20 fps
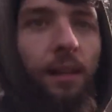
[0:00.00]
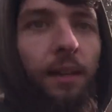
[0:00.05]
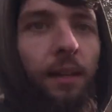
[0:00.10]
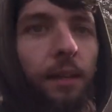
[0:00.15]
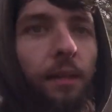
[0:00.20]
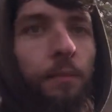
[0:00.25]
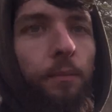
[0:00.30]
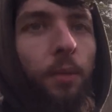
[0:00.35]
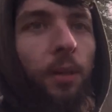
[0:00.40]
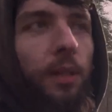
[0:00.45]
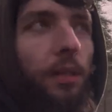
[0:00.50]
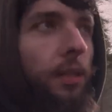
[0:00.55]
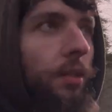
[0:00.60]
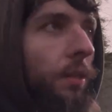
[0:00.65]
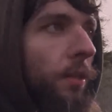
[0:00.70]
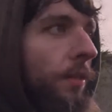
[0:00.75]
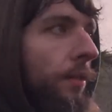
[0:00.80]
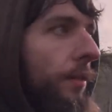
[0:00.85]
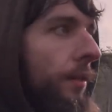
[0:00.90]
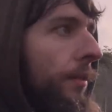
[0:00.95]
I'm pretty
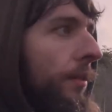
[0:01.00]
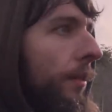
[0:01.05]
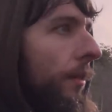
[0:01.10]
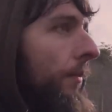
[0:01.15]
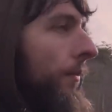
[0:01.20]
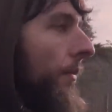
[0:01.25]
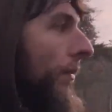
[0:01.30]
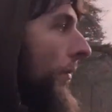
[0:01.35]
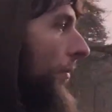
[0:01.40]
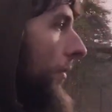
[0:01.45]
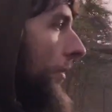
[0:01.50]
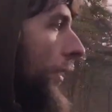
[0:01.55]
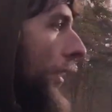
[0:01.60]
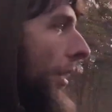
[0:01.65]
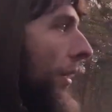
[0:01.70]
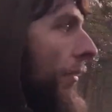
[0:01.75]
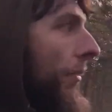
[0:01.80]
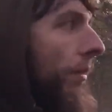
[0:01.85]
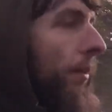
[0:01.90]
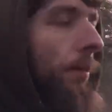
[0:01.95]
sure it's a cell phone
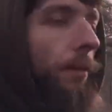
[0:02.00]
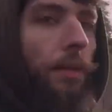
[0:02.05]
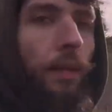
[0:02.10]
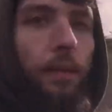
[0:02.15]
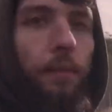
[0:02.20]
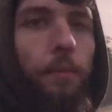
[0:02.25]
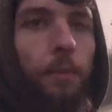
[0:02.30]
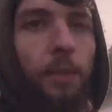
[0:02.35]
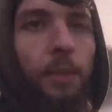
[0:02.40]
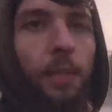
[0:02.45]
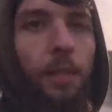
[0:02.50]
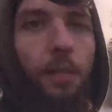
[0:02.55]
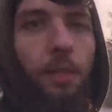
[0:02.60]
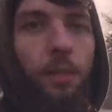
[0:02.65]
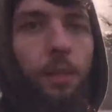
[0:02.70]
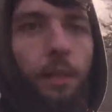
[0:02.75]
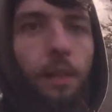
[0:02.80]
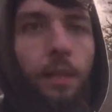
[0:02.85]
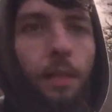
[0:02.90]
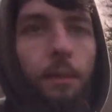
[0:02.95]
tower and
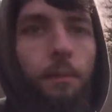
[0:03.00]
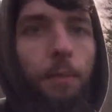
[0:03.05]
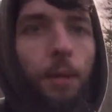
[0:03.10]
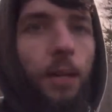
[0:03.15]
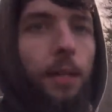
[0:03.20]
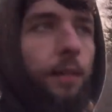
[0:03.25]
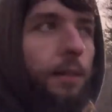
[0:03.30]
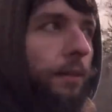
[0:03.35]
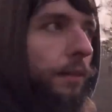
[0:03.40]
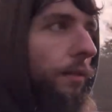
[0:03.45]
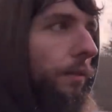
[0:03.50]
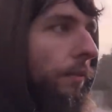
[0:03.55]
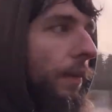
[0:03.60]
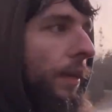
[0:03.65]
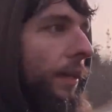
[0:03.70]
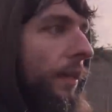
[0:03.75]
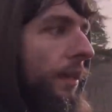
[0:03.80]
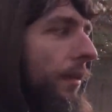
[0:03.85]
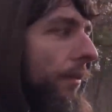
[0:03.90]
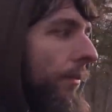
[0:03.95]
potentially combined as a
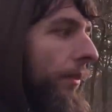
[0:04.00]
radio